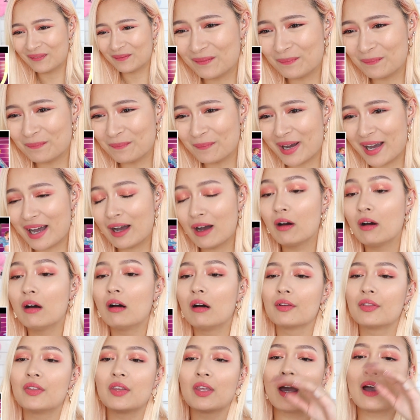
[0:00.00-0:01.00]
My,
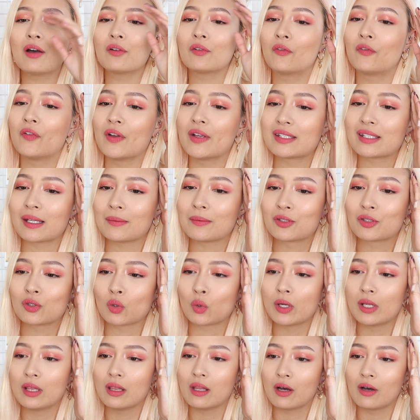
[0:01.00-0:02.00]
oh, the outfits, I'm
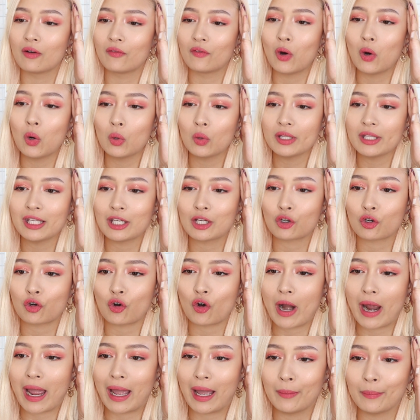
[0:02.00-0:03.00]
so in love. Holy
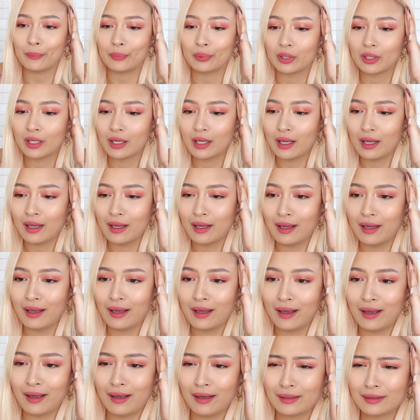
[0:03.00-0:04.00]
crap.
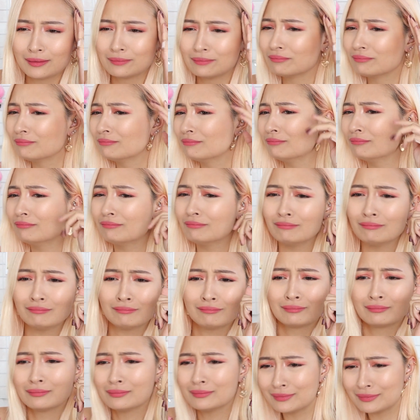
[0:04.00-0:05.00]

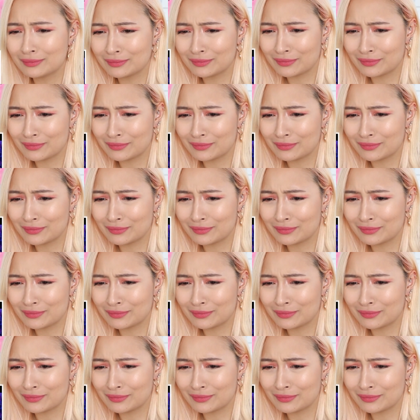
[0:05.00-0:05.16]
Mmm.